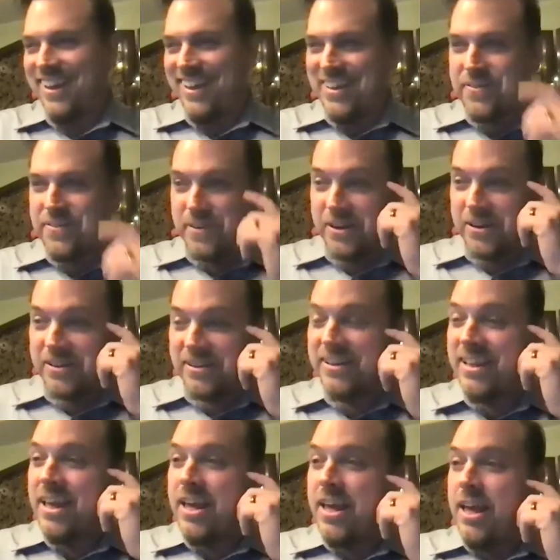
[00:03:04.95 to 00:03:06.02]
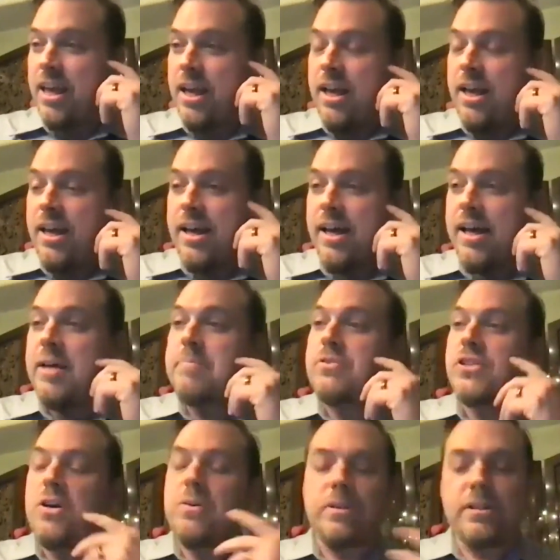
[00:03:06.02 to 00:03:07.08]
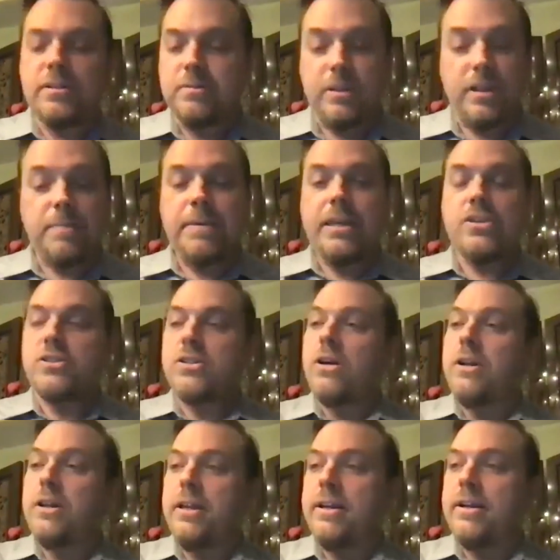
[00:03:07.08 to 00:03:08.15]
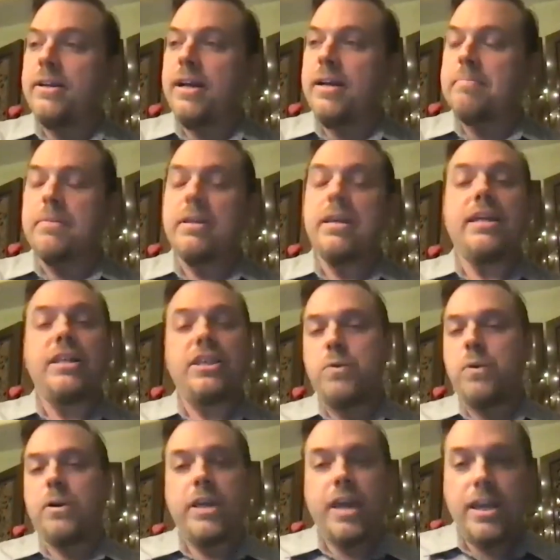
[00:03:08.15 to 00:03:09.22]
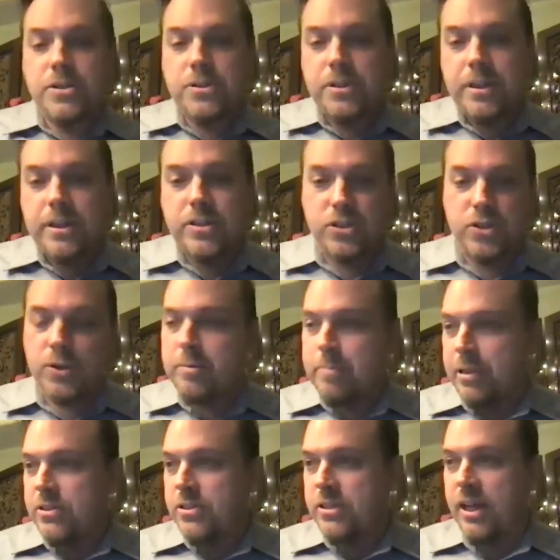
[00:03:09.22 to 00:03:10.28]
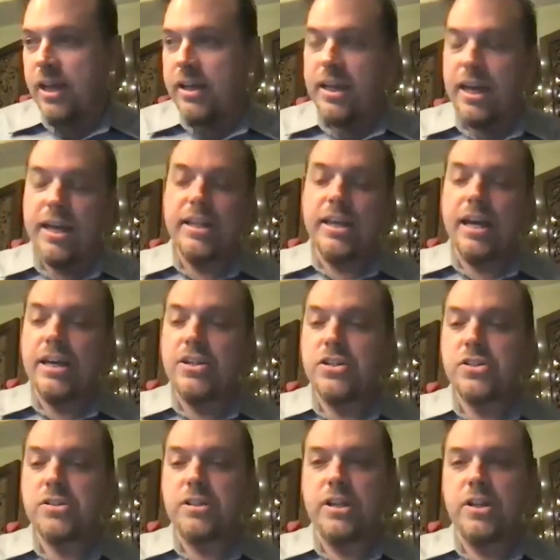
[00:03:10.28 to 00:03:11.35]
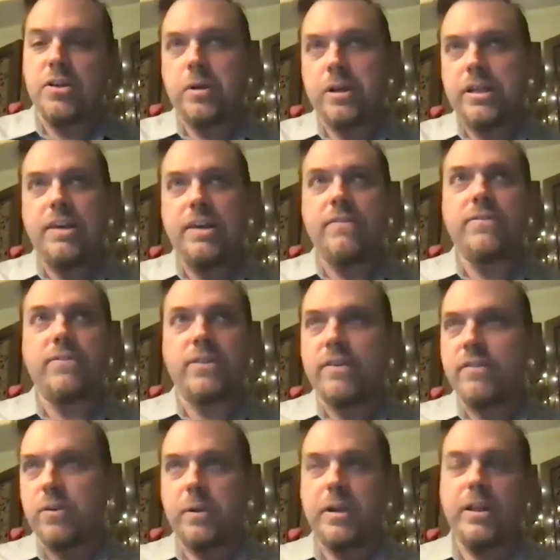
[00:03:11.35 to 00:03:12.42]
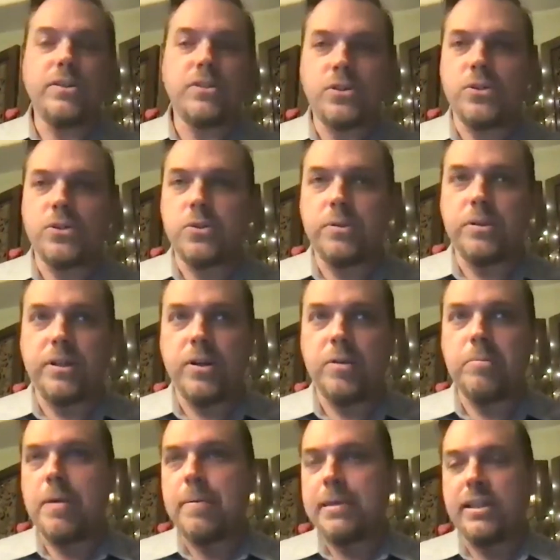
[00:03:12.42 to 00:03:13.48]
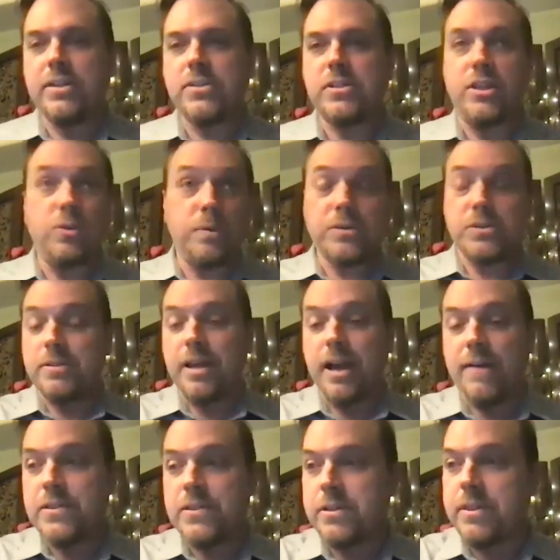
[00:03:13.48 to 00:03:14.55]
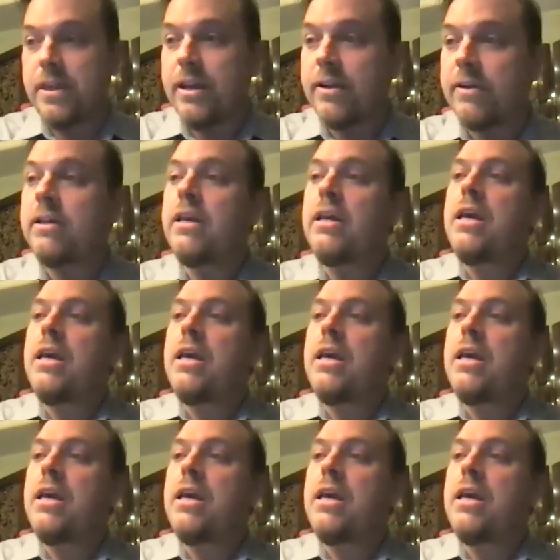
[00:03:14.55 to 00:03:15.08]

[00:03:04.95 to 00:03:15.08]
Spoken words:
Very good. Well, let me get started here. You already answered this during PensCon, and I just, want to give it for everyone else who, maybe listening who wasn't obviously there.